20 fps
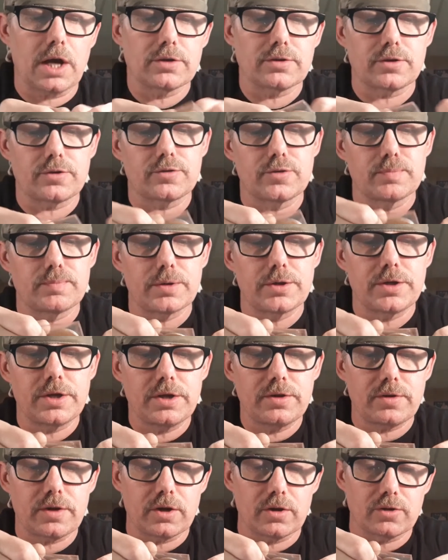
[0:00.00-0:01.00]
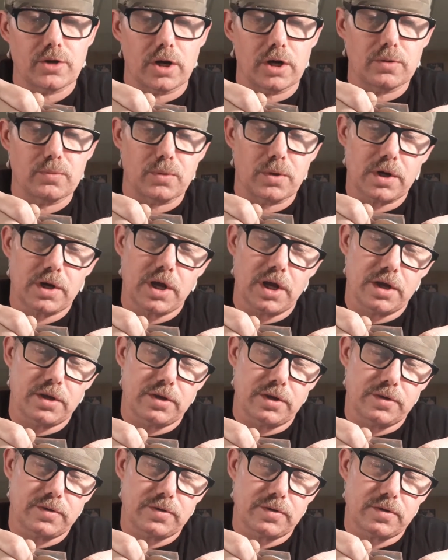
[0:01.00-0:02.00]
the super detailed artwork on
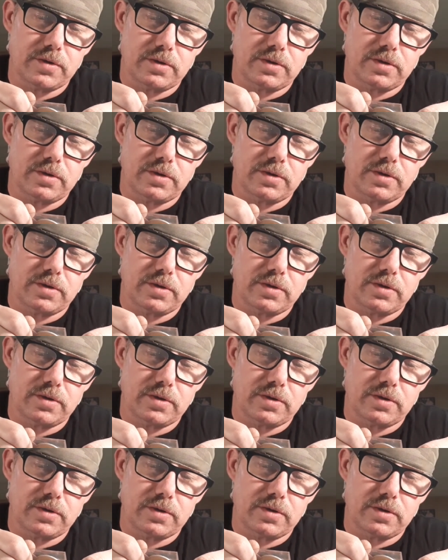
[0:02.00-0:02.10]
this.